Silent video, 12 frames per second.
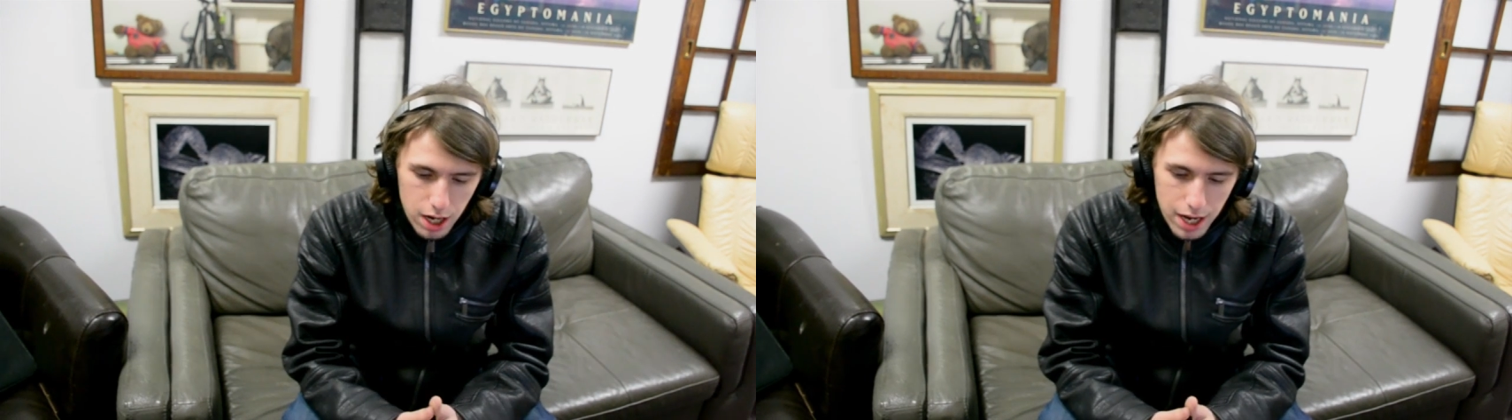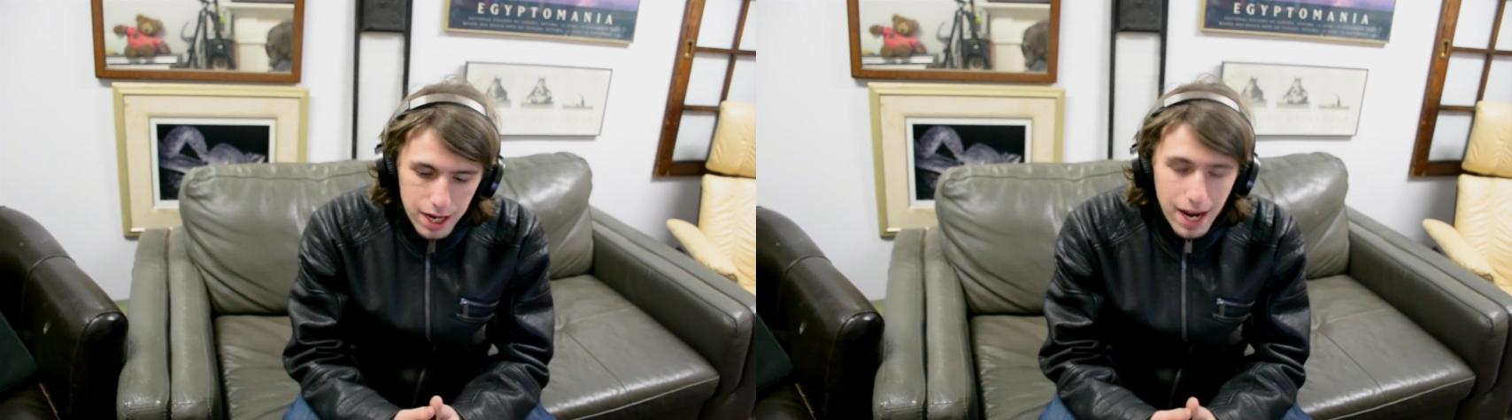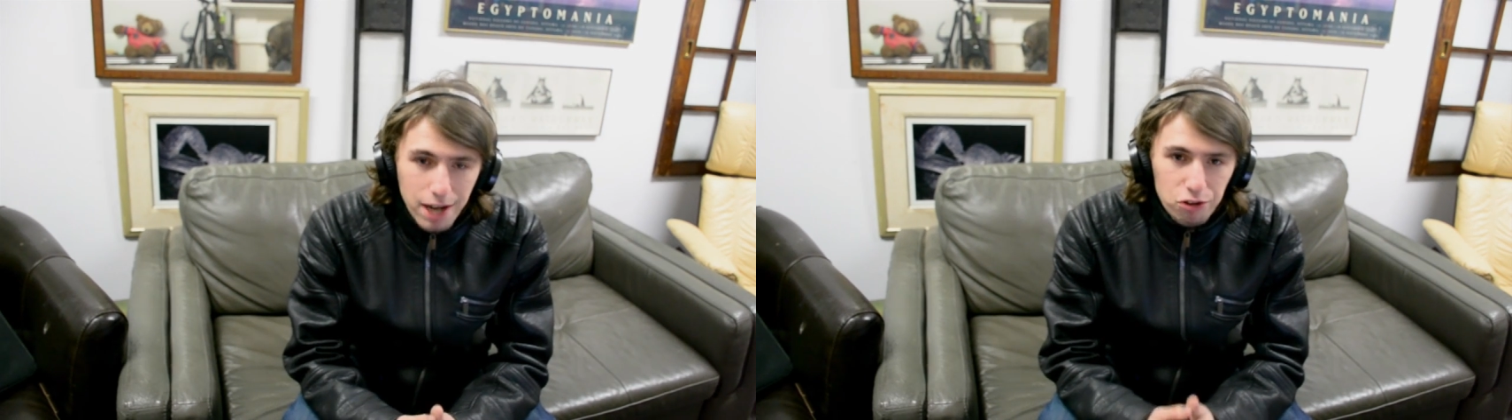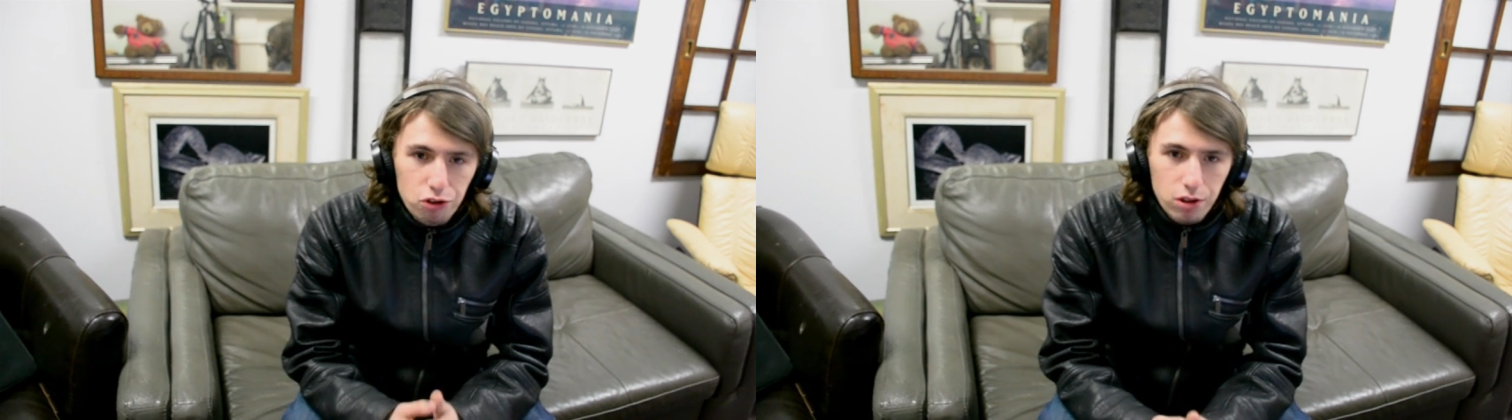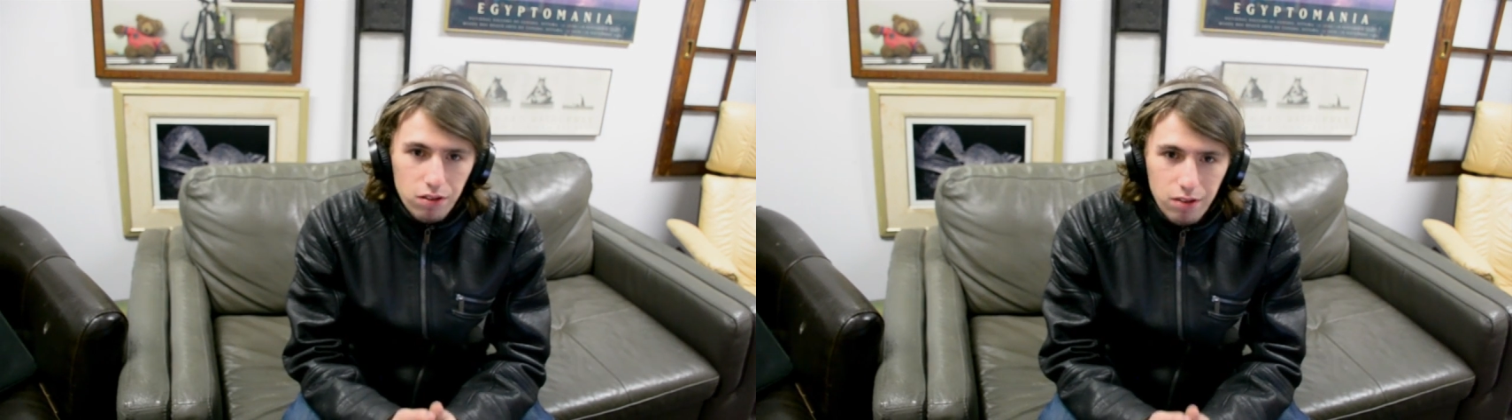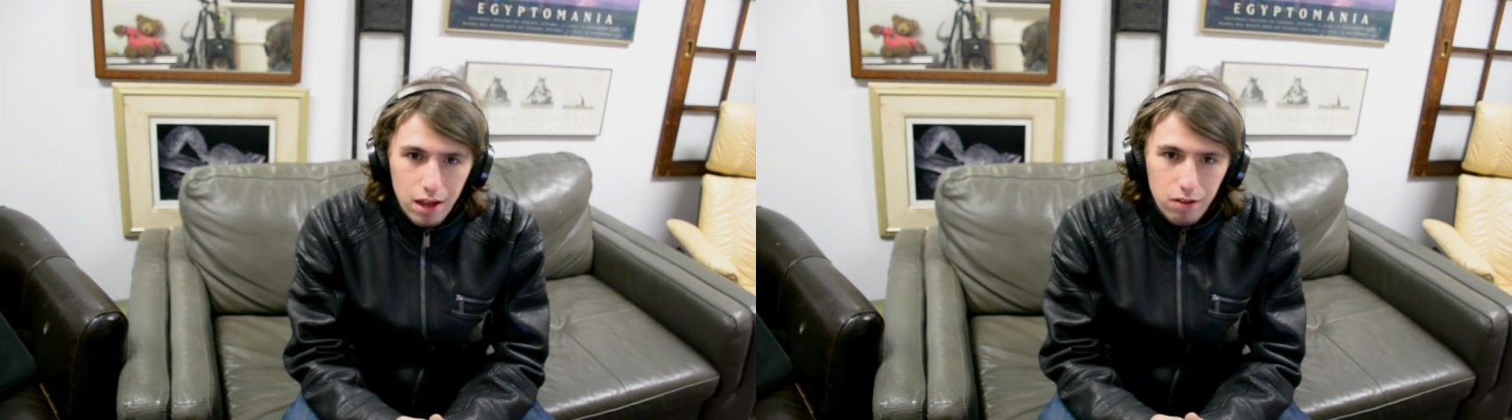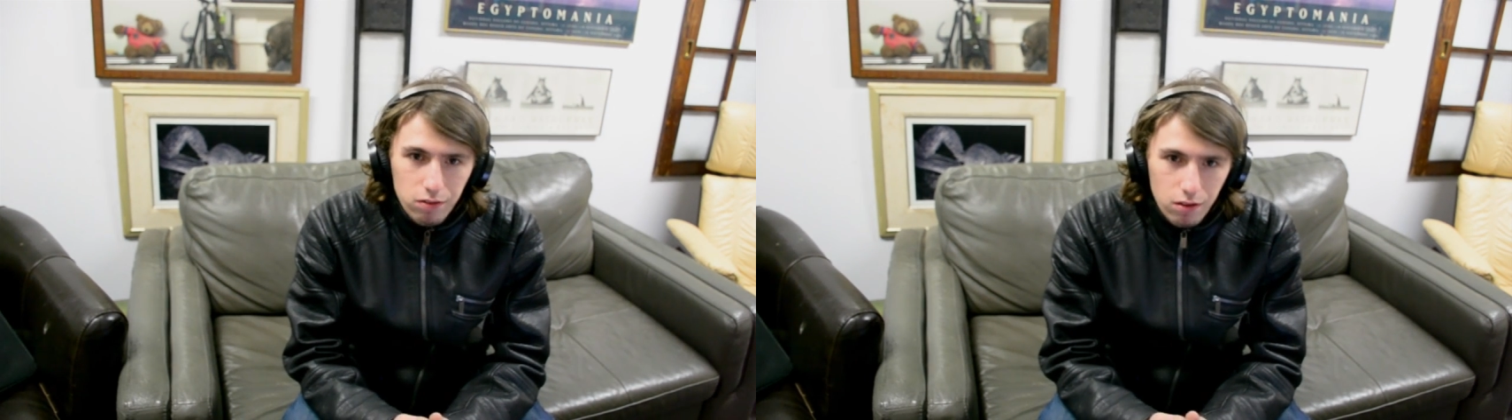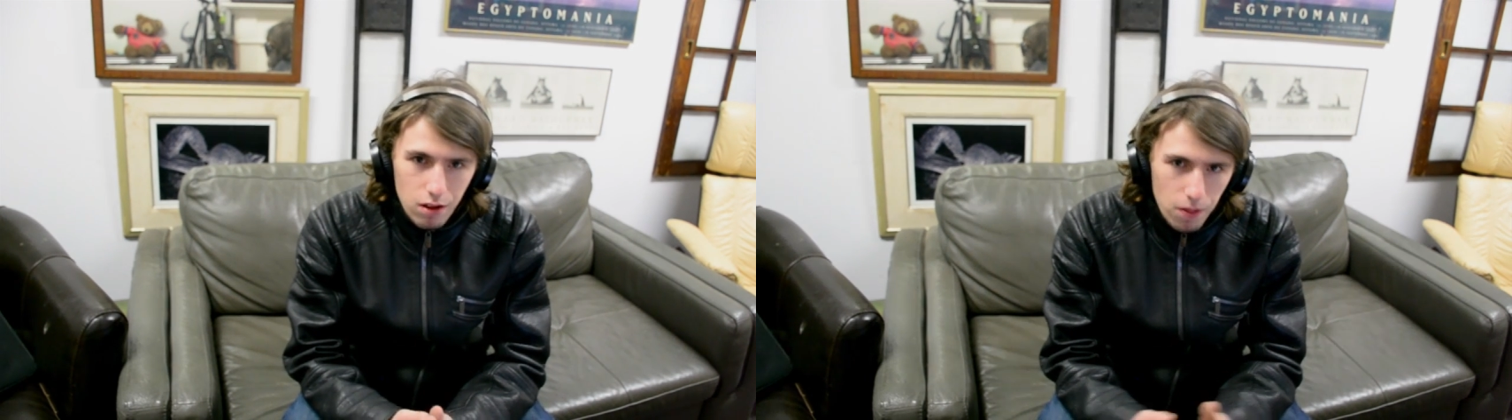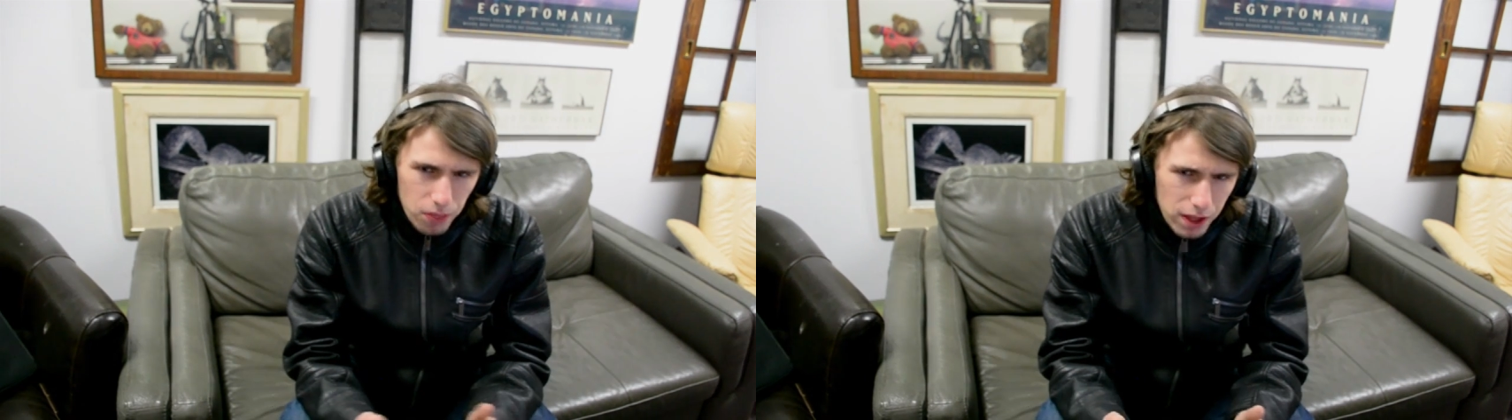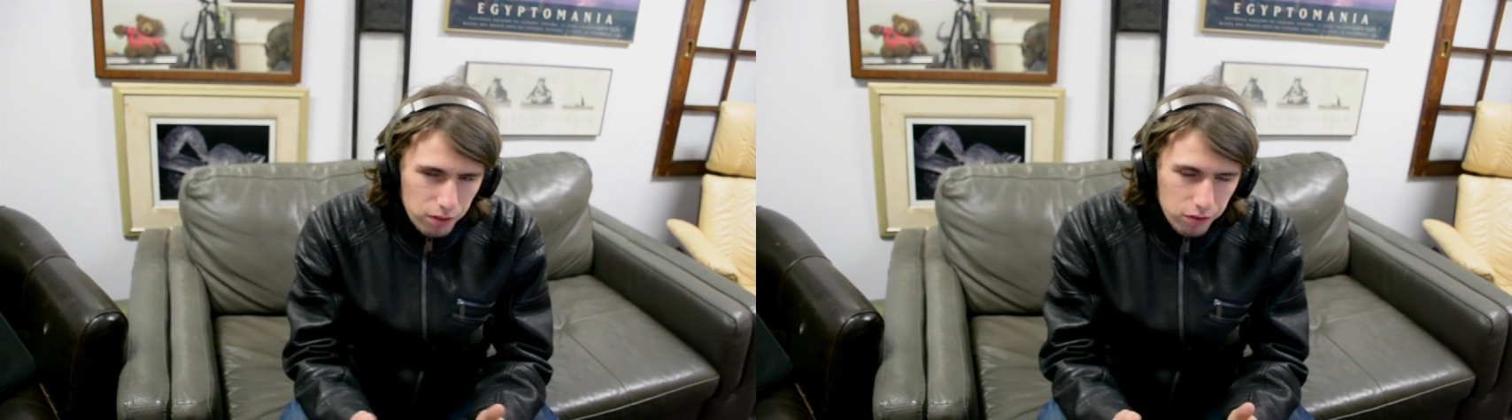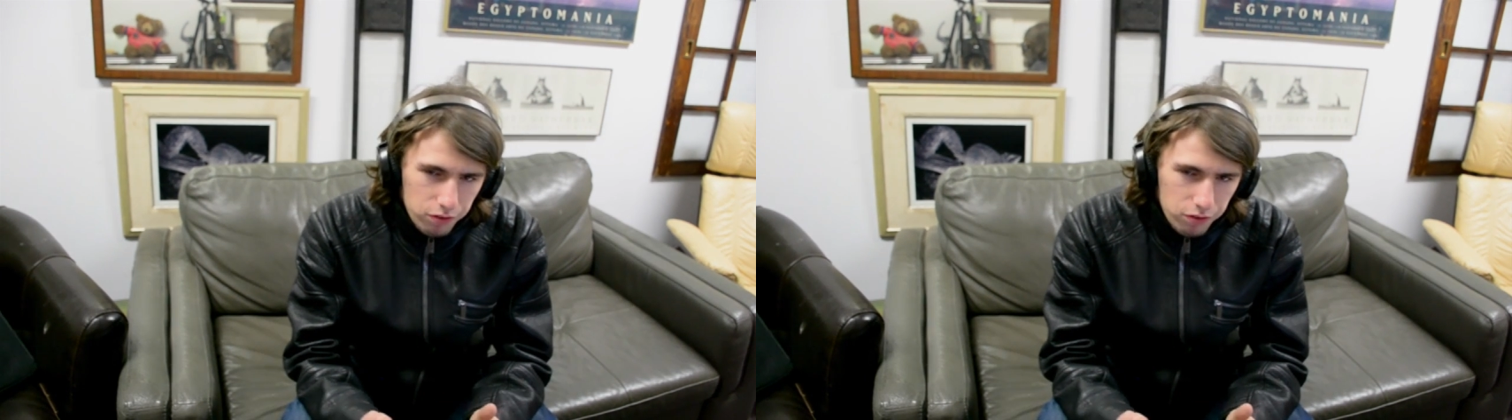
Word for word: it actually says that